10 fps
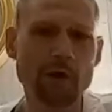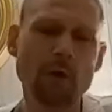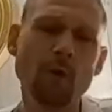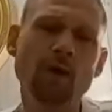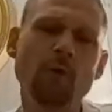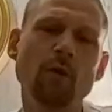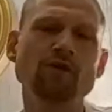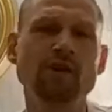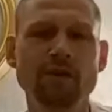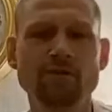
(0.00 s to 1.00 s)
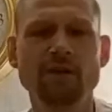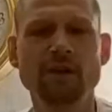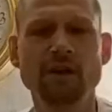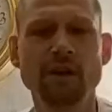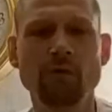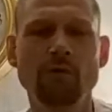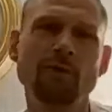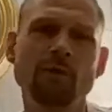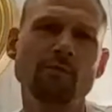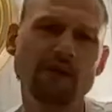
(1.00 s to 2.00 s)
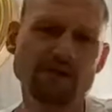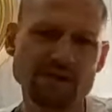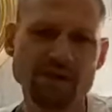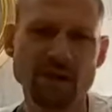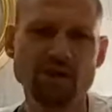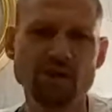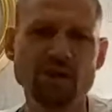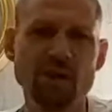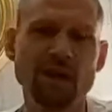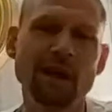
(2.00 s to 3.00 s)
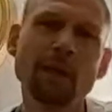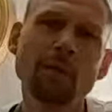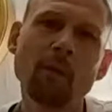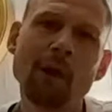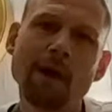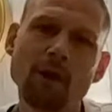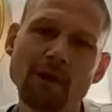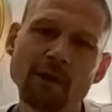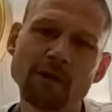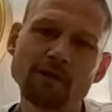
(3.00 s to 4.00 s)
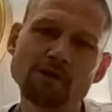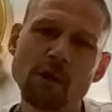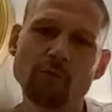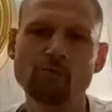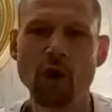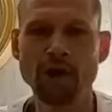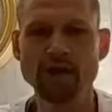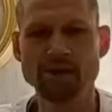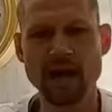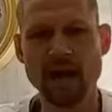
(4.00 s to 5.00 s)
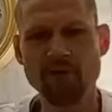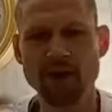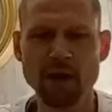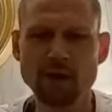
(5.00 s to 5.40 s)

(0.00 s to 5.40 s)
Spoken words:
and when you're watching a video or a presentation, you've got a little blue arrow in the top right area,